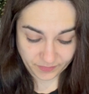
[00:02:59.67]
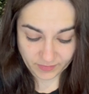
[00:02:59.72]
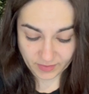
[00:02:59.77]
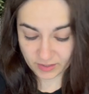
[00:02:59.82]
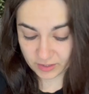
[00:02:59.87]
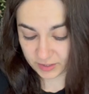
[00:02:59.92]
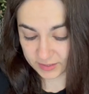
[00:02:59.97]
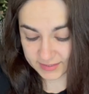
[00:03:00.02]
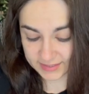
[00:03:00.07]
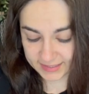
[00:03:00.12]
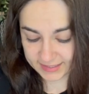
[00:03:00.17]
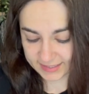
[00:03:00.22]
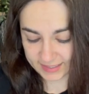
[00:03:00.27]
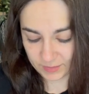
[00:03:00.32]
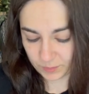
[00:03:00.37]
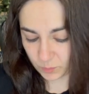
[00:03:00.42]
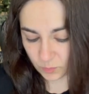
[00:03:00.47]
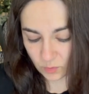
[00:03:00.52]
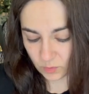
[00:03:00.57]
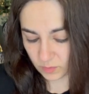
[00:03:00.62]
look to see
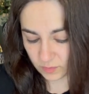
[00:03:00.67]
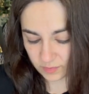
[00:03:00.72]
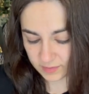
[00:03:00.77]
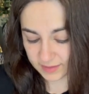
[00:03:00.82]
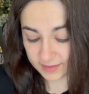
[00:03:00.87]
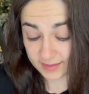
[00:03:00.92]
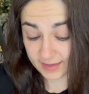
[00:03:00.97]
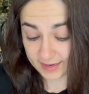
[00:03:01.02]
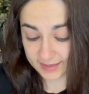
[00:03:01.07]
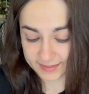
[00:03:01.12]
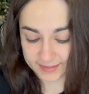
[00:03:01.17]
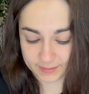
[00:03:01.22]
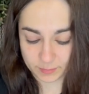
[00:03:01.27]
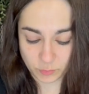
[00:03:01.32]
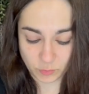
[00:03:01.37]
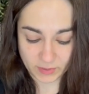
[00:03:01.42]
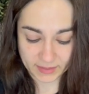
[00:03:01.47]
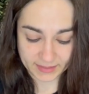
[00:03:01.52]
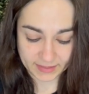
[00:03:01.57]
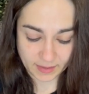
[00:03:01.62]
what the next
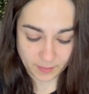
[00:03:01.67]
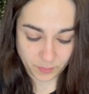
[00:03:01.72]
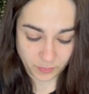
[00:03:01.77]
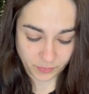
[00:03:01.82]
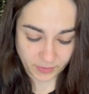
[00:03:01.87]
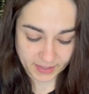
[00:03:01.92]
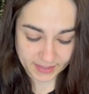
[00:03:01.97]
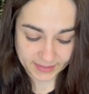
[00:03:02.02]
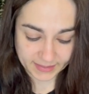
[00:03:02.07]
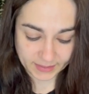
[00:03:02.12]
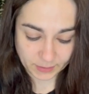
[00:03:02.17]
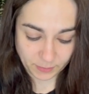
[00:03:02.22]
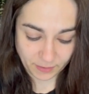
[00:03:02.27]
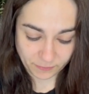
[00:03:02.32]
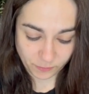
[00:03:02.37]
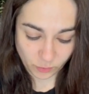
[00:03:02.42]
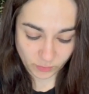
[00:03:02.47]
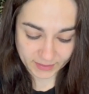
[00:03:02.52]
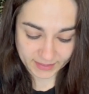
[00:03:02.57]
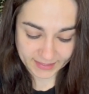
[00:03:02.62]
smallest number is. So I've
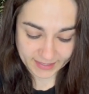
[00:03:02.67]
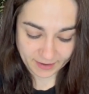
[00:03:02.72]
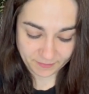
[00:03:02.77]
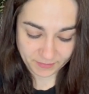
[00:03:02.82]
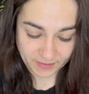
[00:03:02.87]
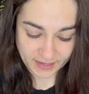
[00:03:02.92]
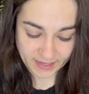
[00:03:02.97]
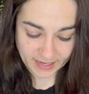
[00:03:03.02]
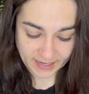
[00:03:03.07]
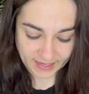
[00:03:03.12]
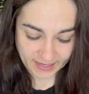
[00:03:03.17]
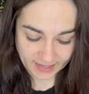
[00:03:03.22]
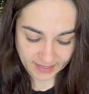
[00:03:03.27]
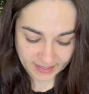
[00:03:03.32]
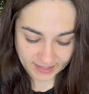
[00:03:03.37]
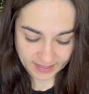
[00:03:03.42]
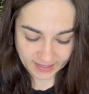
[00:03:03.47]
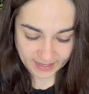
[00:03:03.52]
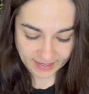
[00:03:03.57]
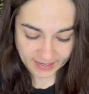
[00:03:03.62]
got 7
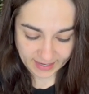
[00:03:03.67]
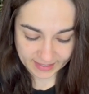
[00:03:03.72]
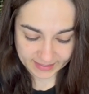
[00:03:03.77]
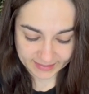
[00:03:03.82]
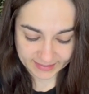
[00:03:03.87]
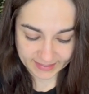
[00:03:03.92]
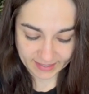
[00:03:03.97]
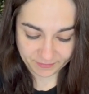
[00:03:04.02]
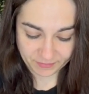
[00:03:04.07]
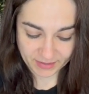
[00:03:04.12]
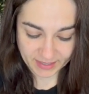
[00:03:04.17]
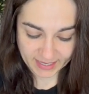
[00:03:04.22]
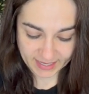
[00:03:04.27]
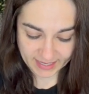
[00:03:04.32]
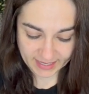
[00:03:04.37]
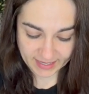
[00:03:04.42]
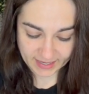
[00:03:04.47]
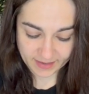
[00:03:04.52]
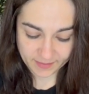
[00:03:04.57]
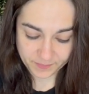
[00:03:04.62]
here and 7
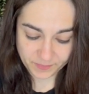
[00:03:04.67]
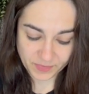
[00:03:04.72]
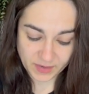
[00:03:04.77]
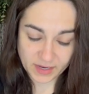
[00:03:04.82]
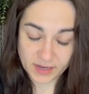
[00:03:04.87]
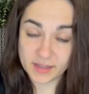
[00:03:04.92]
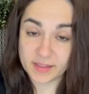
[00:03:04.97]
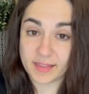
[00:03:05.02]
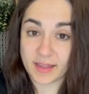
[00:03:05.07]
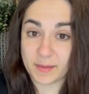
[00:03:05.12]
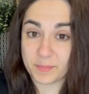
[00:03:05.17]
here. They're